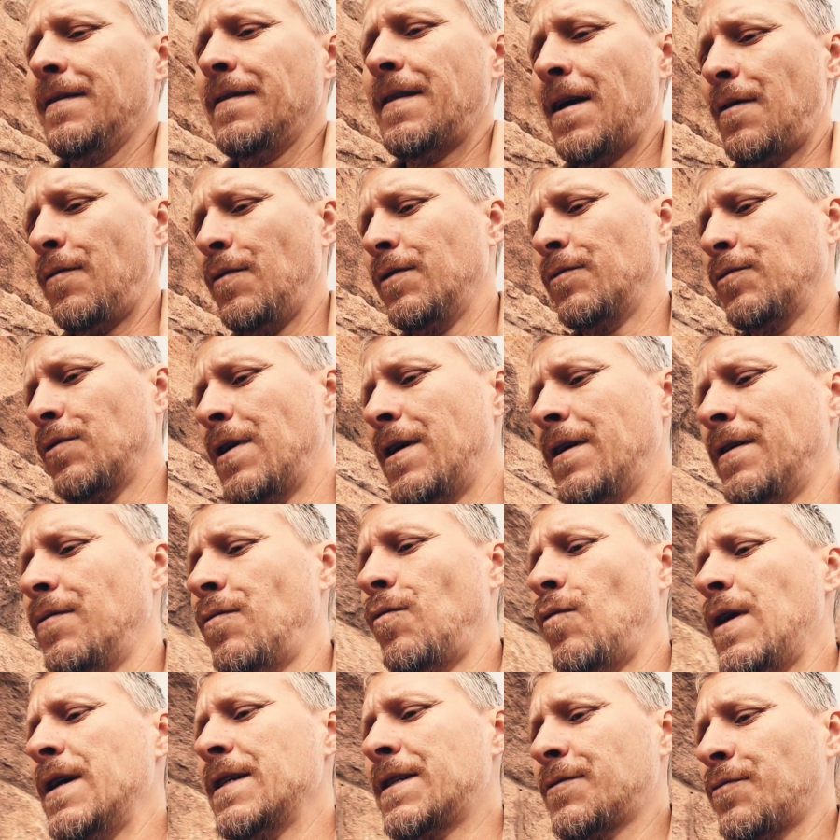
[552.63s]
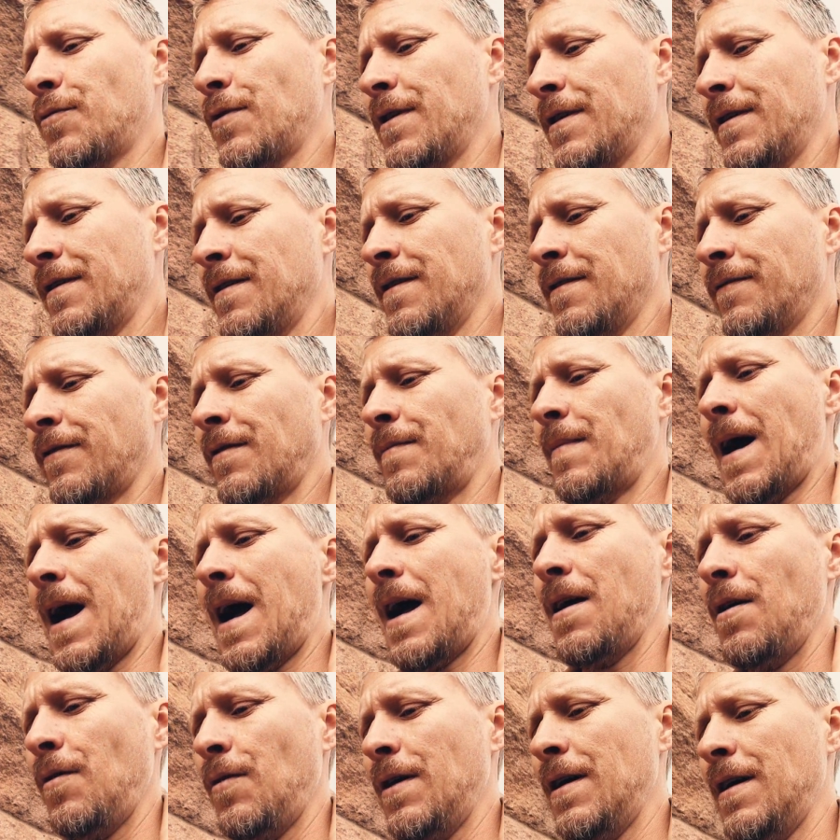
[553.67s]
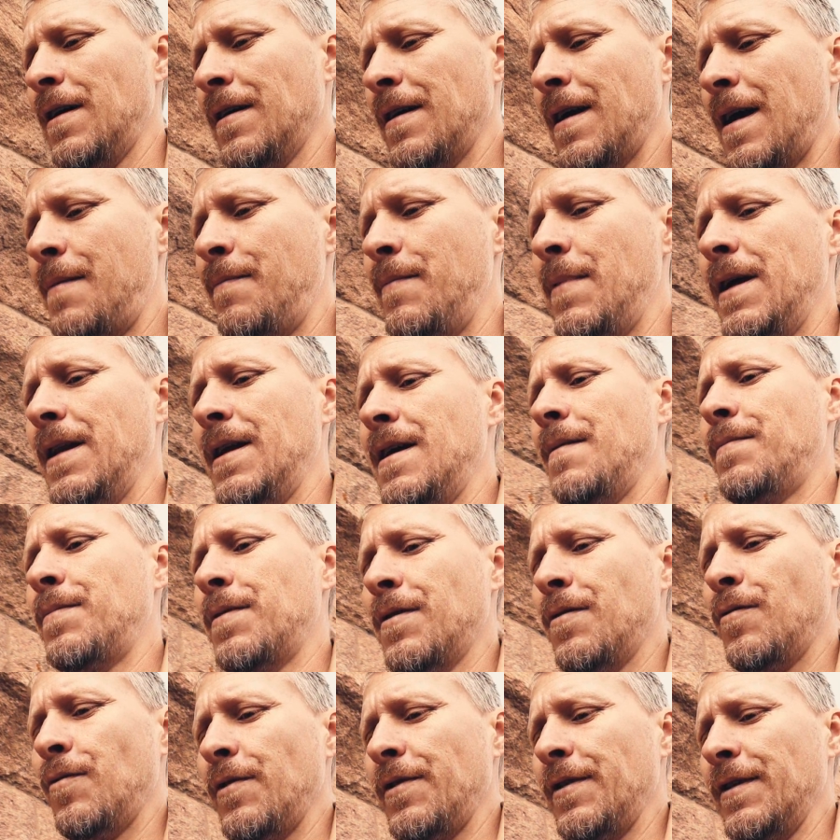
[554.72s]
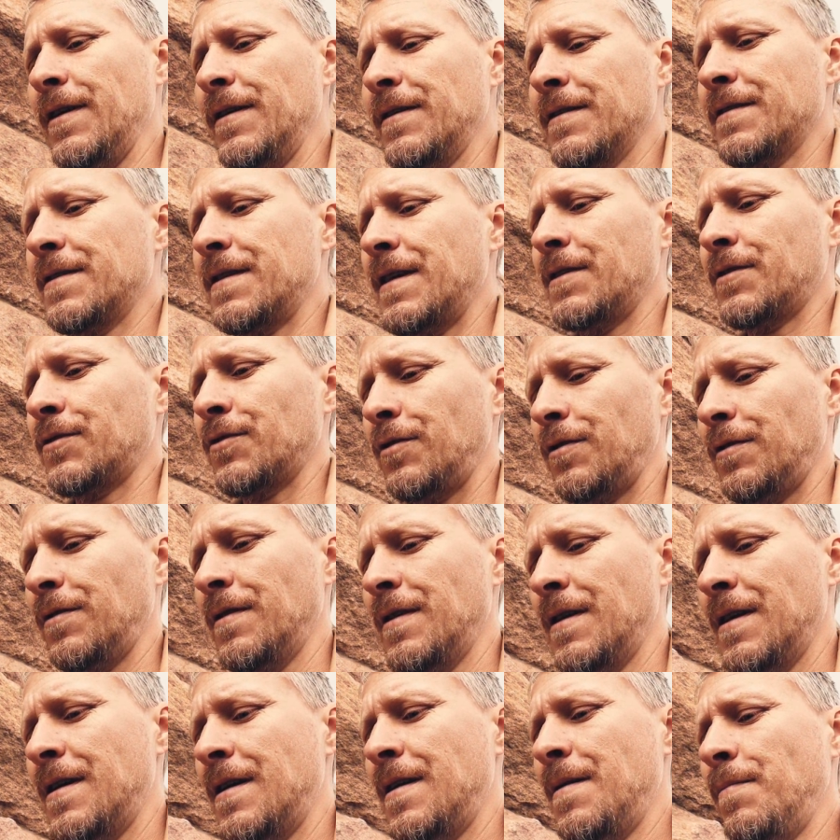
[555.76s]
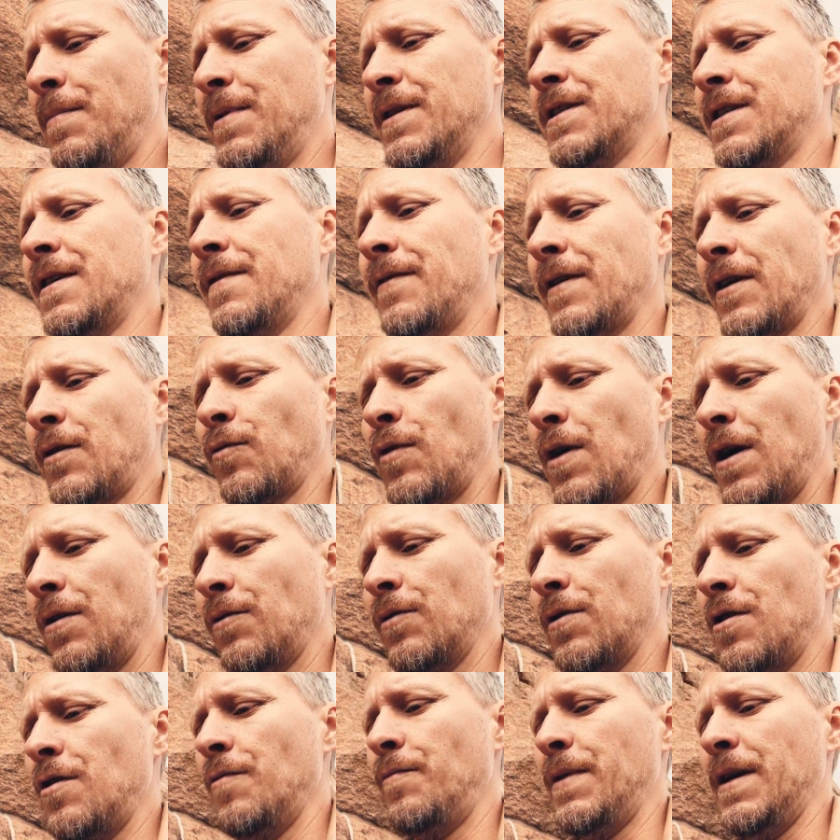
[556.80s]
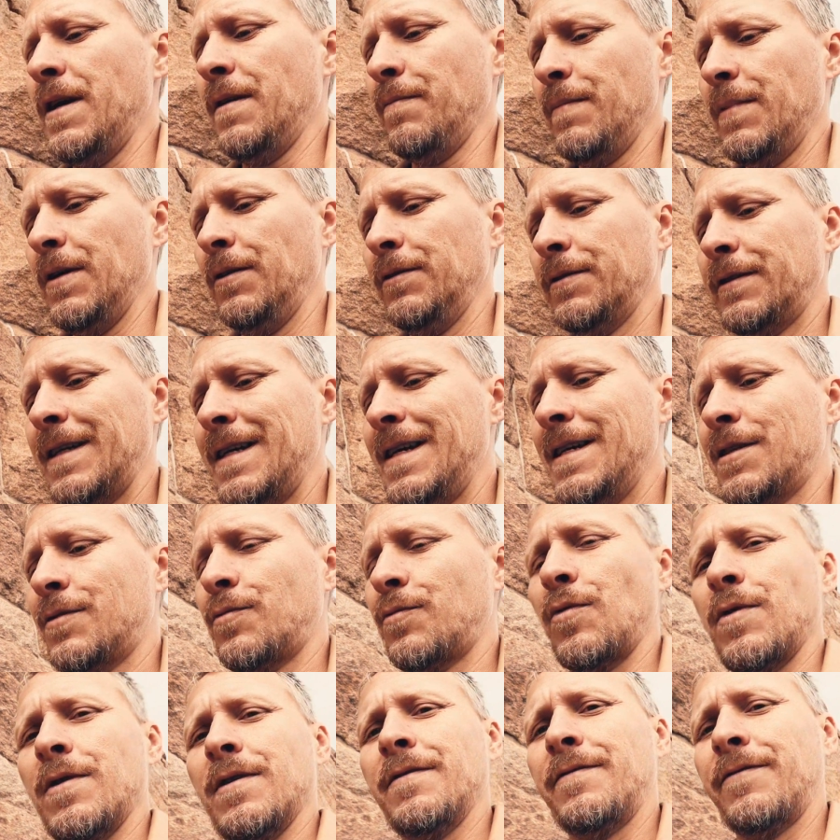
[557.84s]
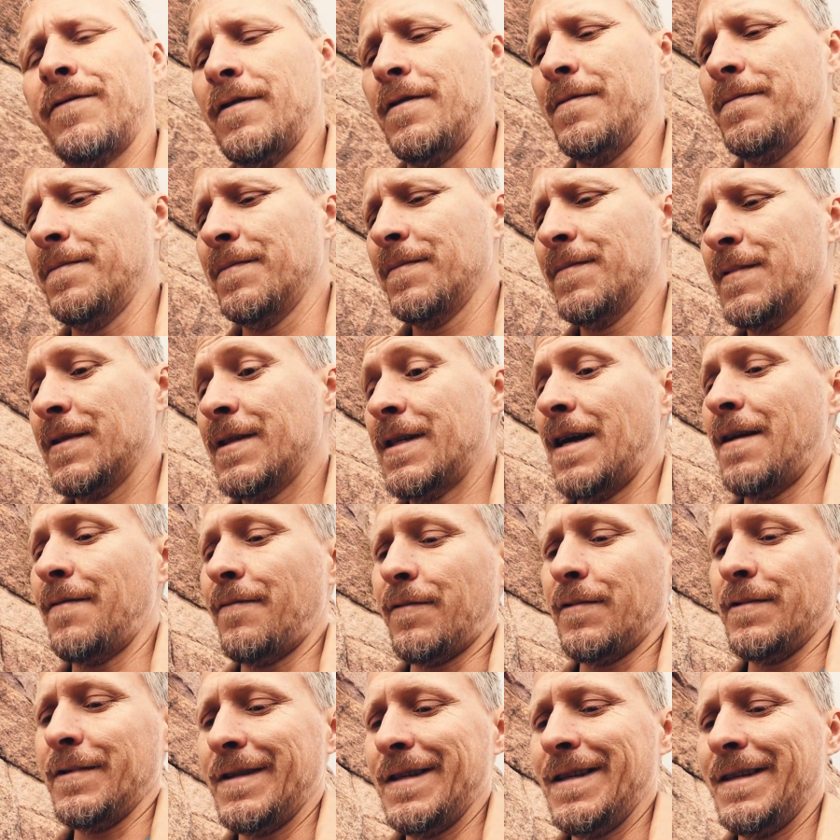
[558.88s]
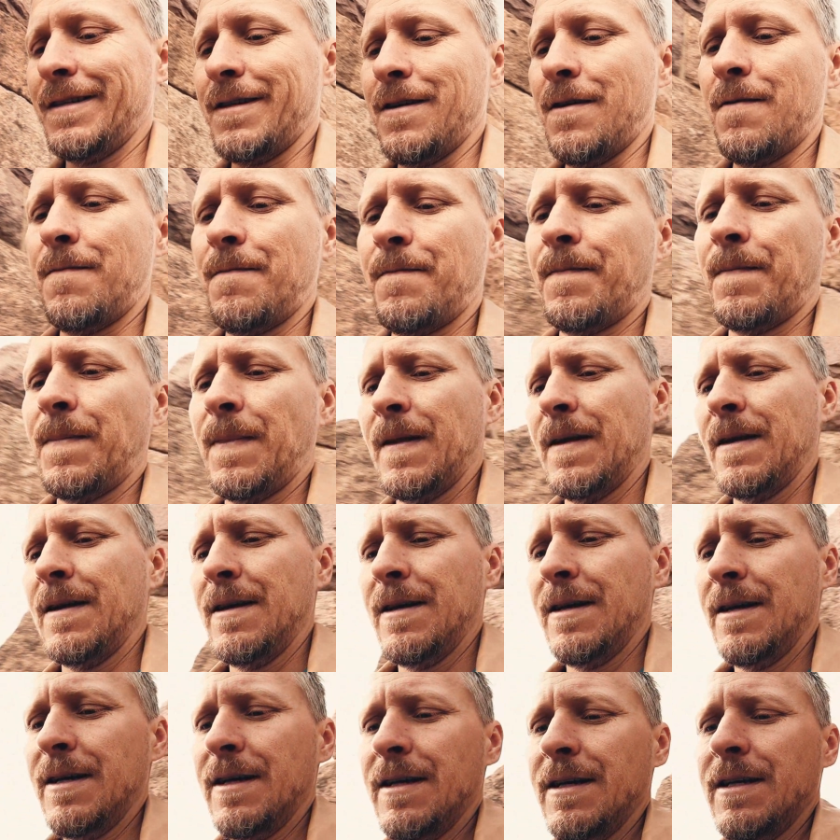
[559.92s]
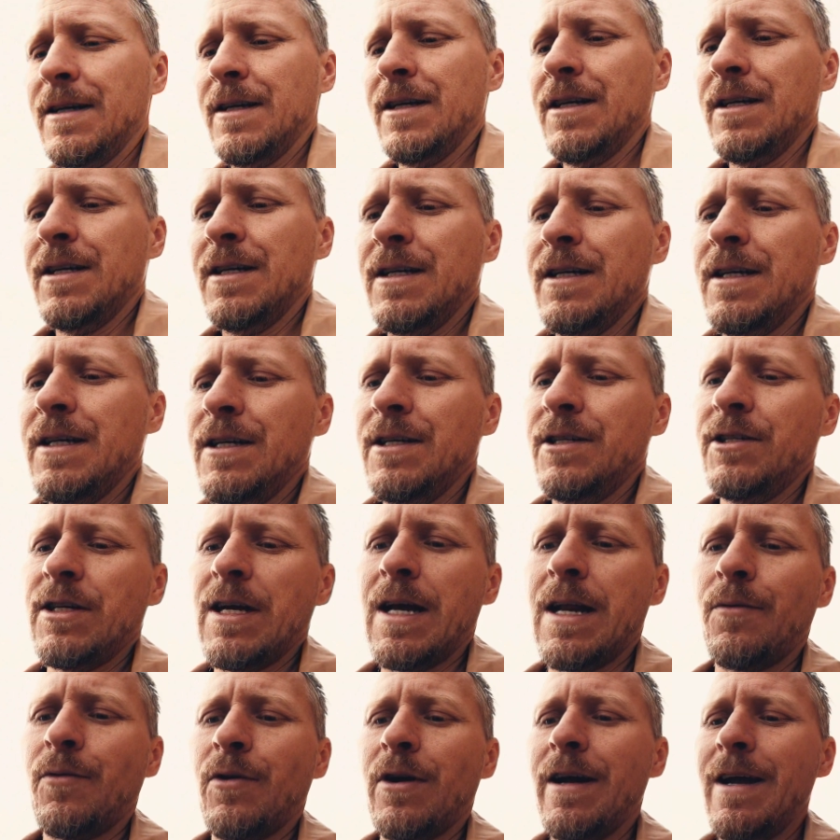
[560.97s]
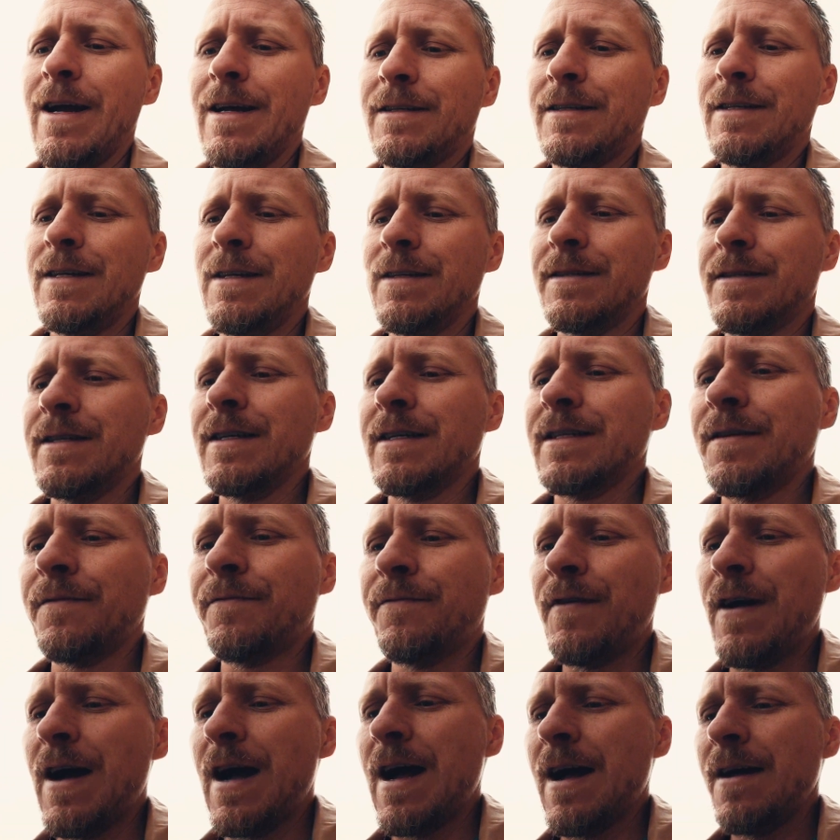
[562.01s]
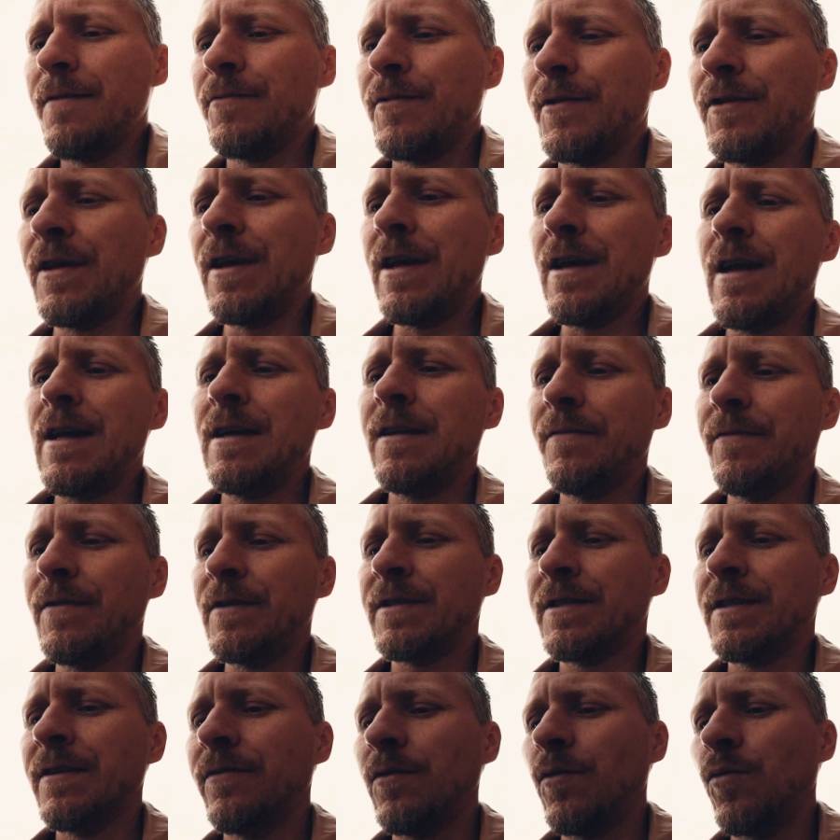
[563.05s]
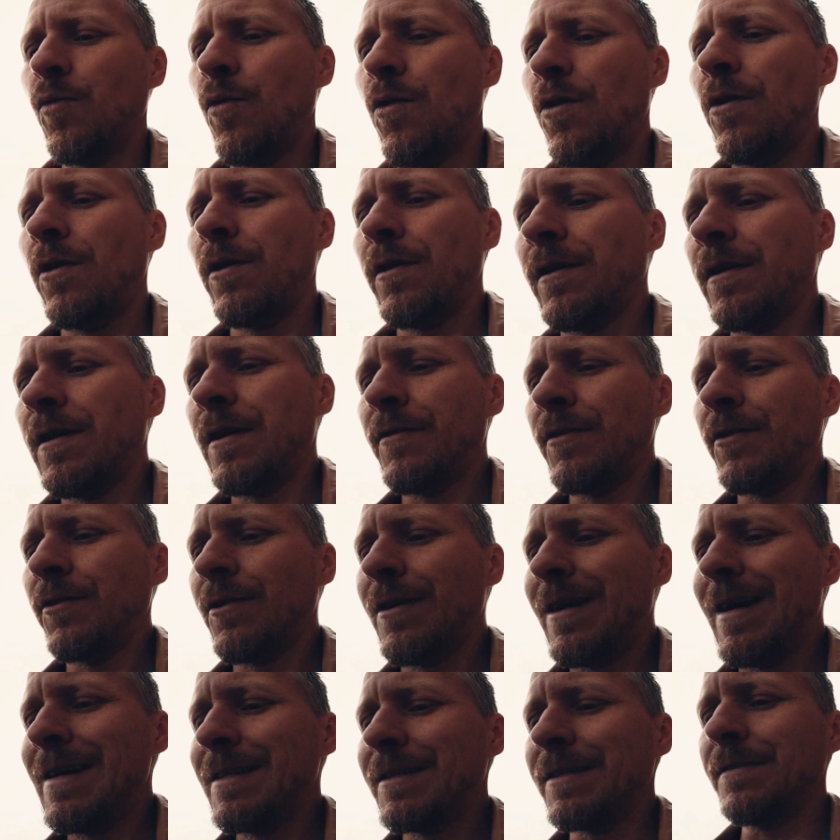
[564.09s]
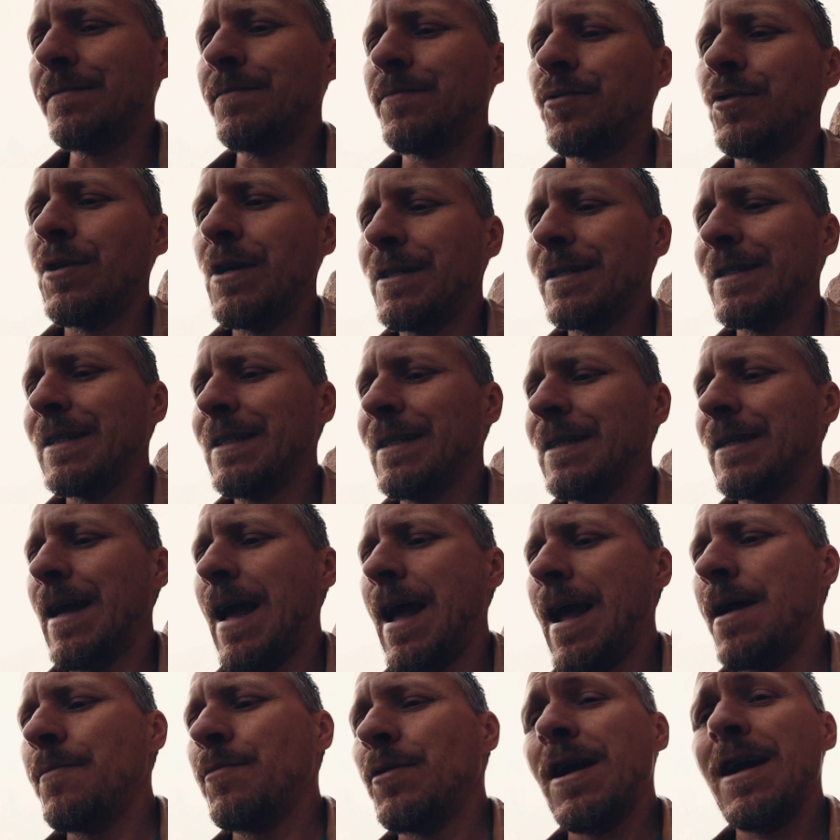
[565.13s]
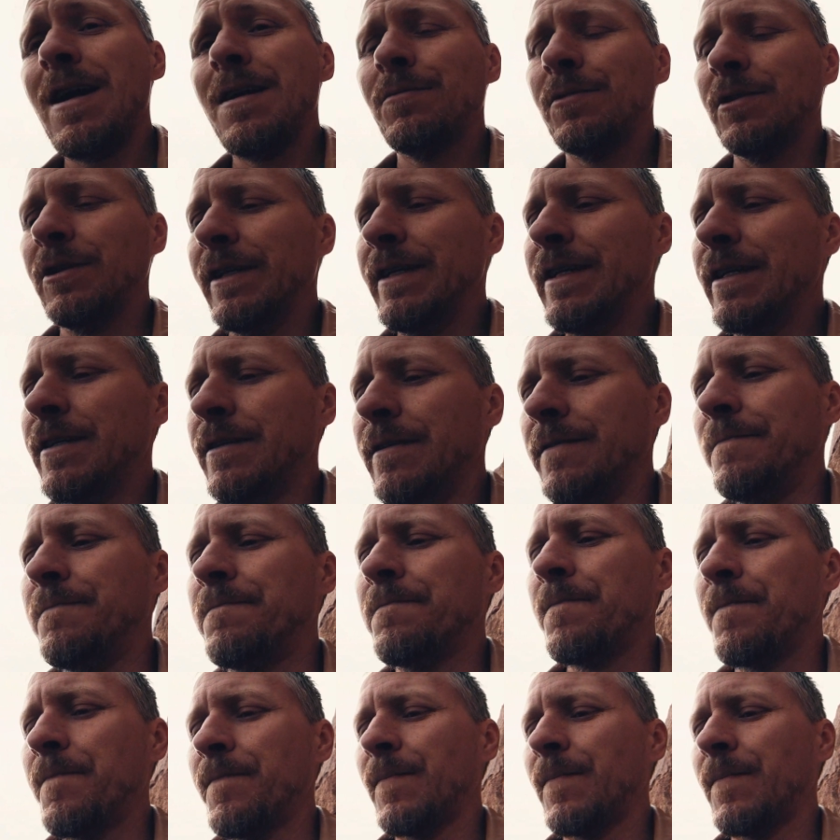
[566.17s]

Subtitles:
that would run westward from Iowa and meet up with the Central Pacific Railroad being built eastward from San Francisco. In January 1865, with the end of the Civil War on the horizon, President Abraham Lincoln